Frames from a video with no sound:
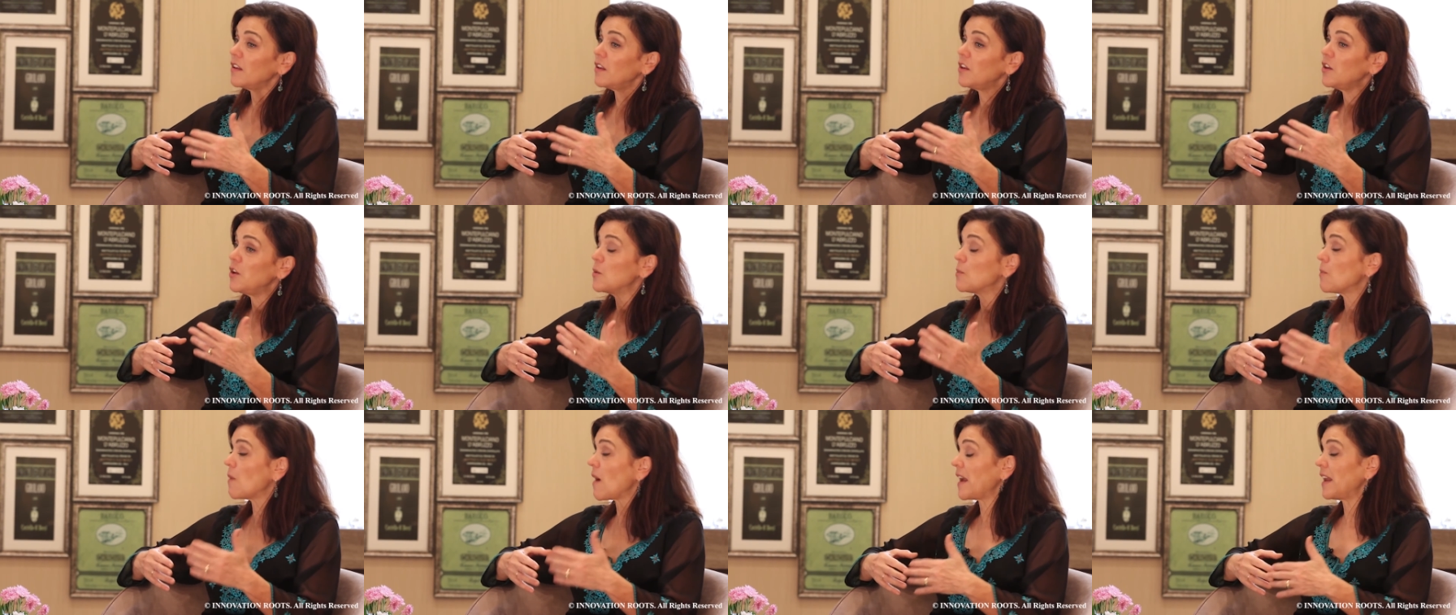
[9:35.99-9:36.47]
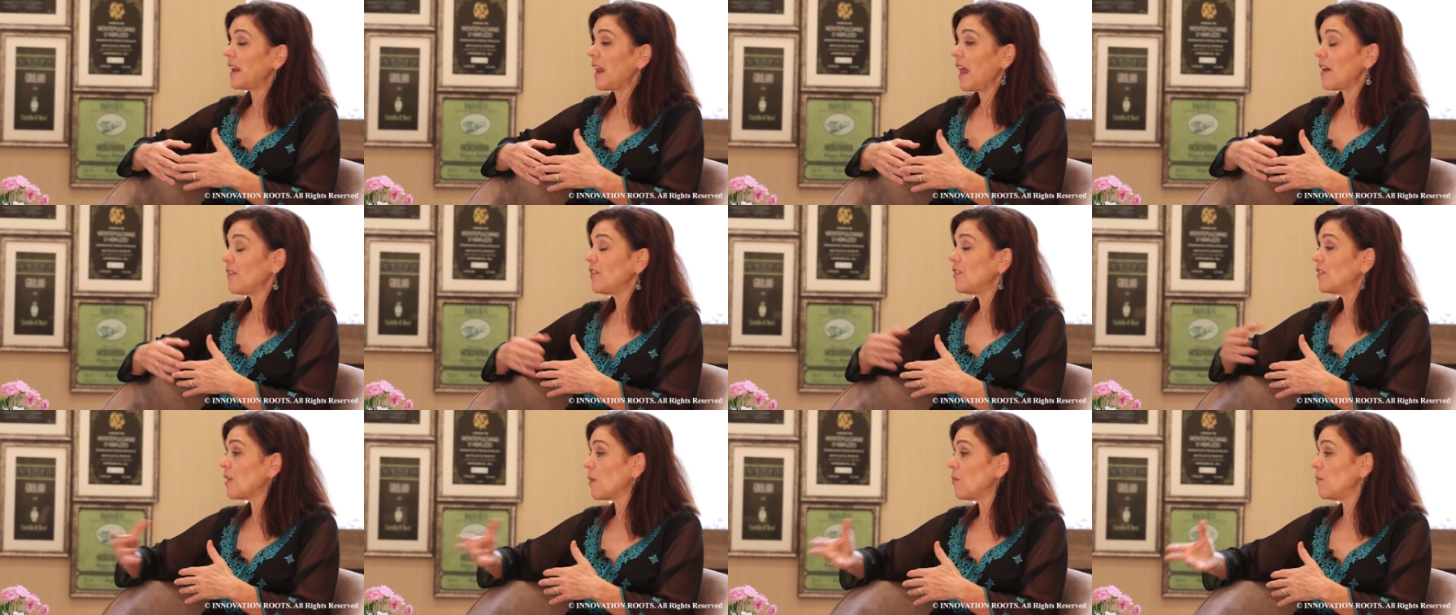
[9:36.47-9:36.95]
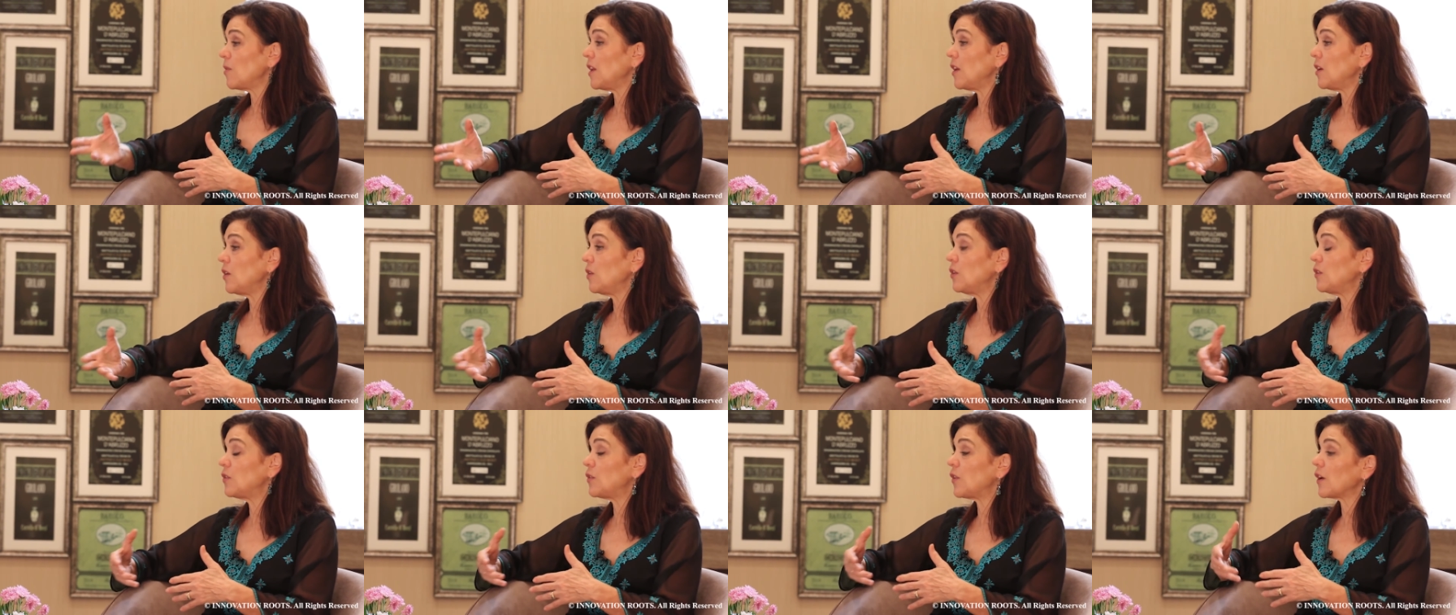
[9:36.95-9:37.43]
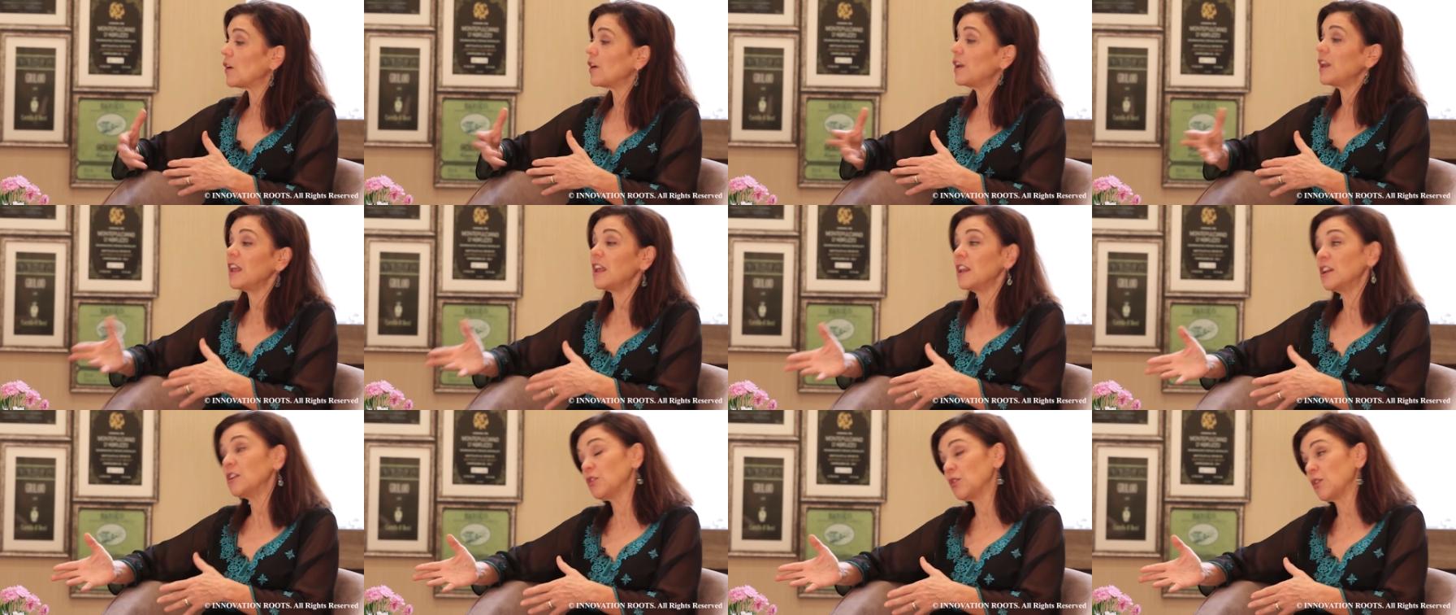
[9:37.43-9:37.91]
you might have somebody who's
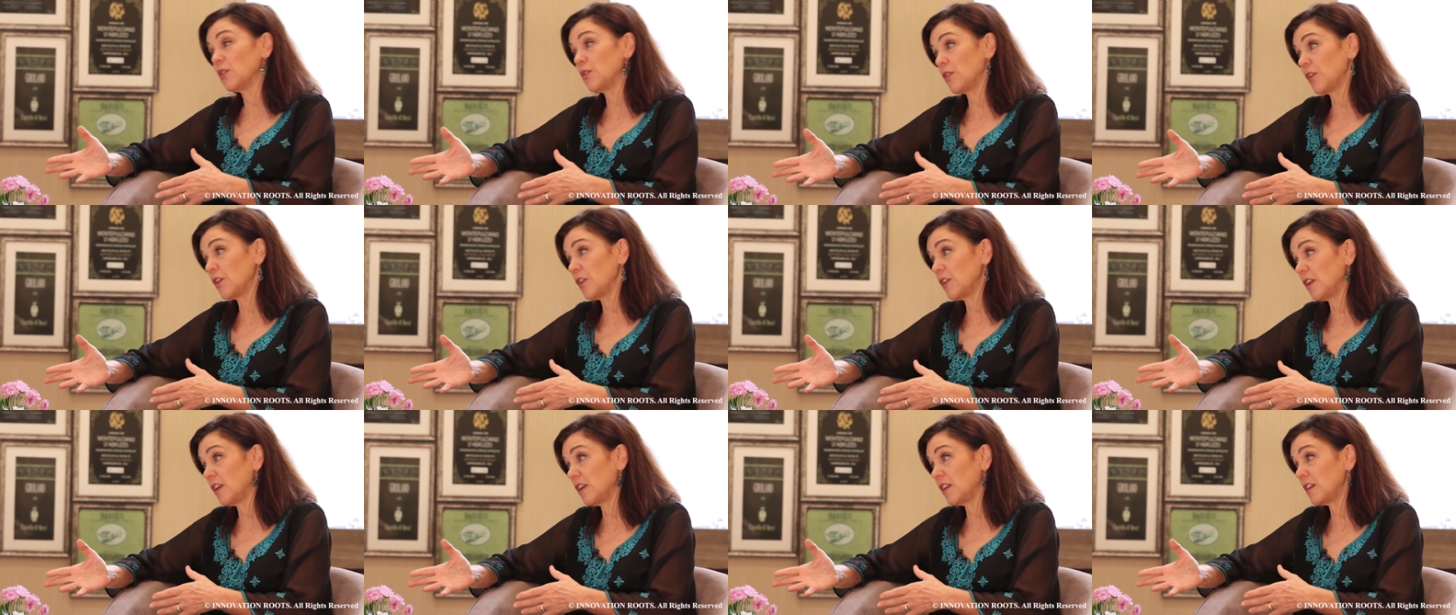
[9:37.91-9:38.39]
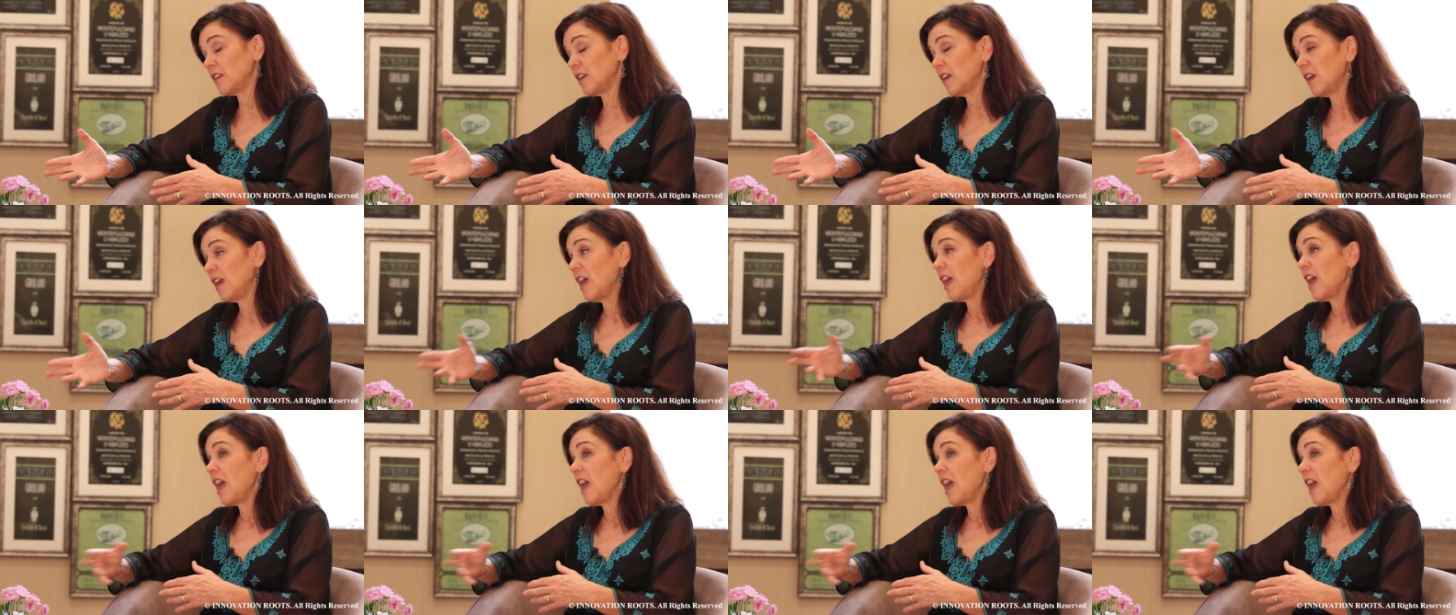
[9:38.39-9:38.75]
very introverted,